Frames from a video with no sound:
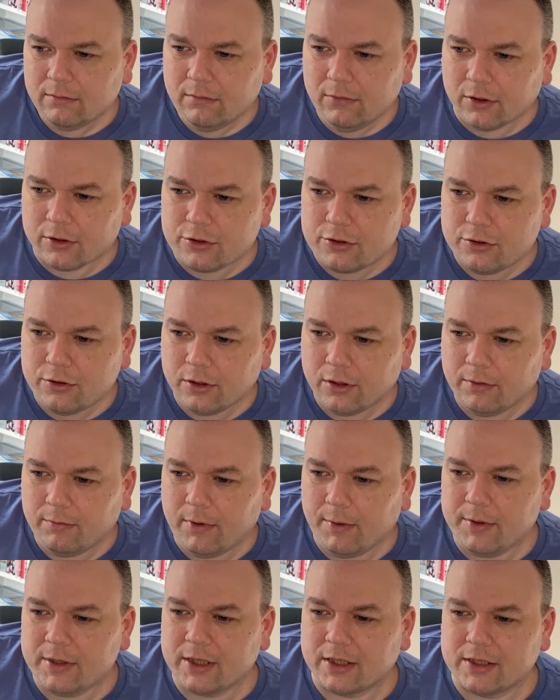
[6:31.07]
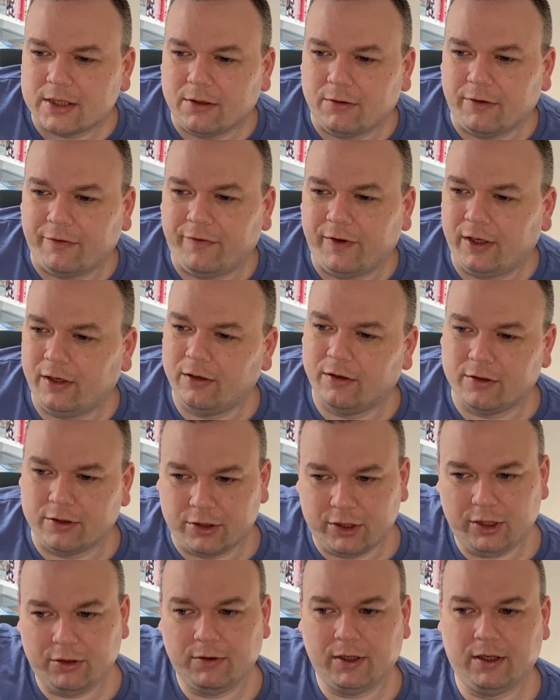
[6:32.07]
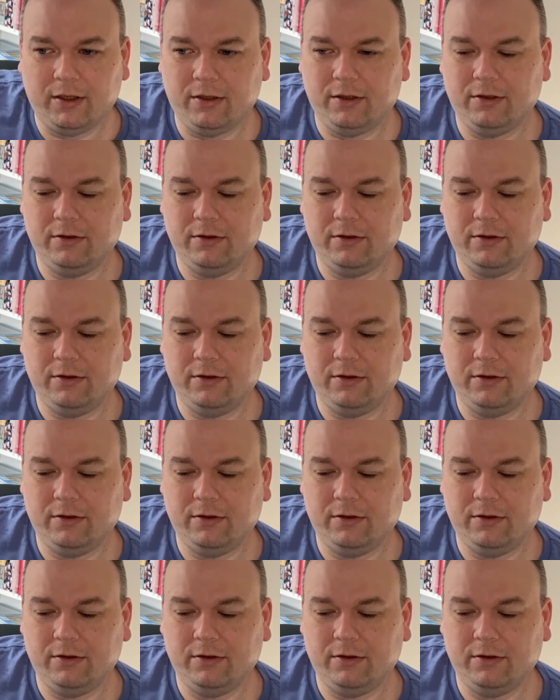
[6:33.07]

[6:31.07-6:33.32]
Not sure. Maybe that's how to fit it on the two